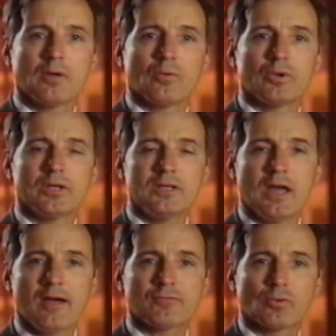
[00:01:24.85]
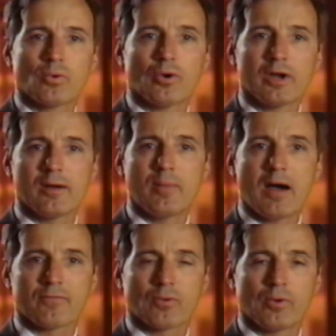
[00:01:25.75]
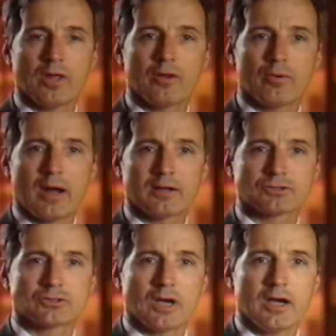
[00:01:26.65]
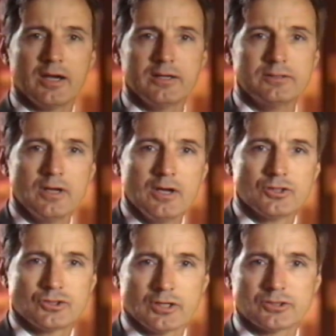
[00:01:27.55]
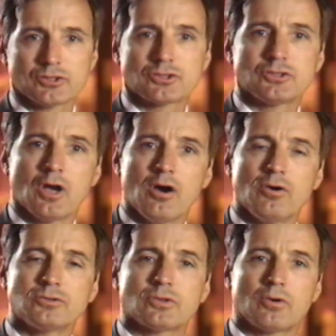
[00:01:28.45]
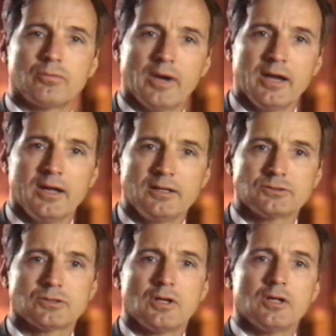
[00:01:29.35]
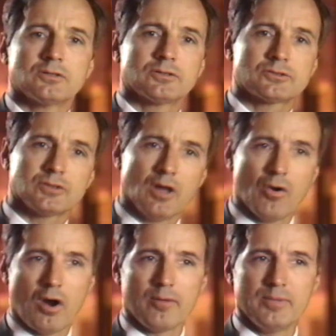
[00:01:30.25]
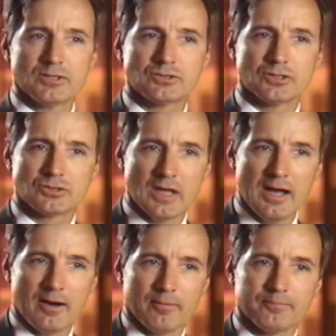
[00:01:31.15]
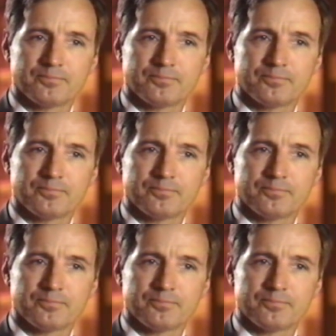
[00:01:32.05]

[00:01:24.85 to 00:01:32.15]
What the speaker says: We didn't have to worry about the weather outside, such as snows or rain, to slow our business down.